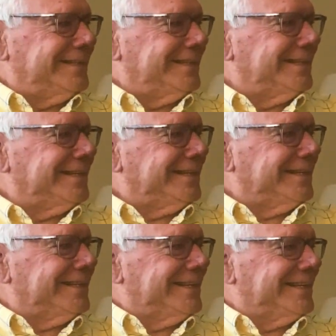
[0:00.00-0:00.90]

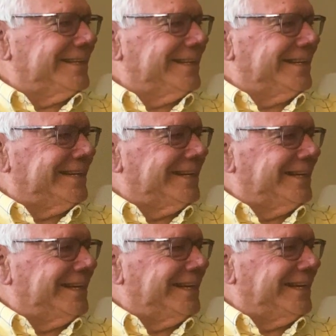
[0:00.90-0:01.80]

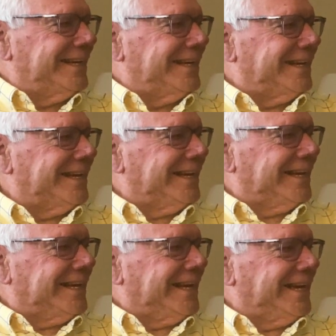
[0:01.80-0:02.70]

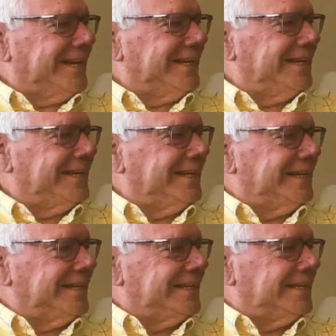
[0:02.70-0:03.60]

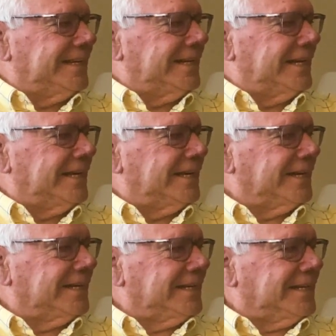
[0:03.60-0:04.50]

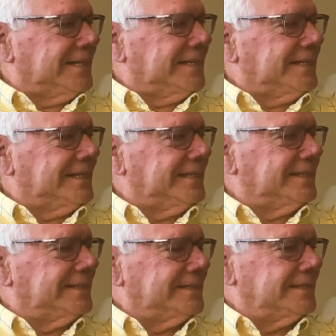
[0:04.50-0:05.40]

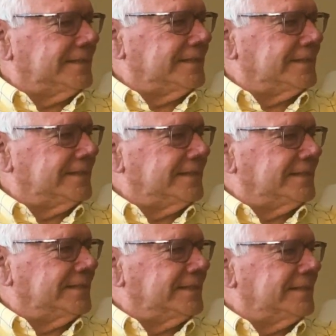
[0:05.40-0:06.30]

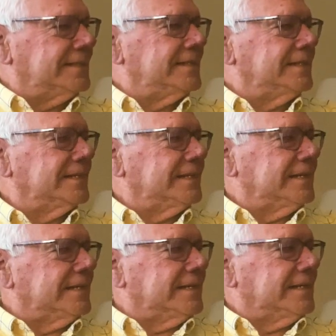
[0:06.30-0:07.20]

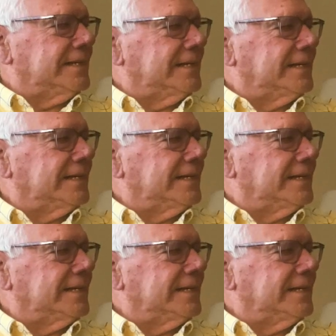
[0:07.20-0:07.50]
The person shown says nothing.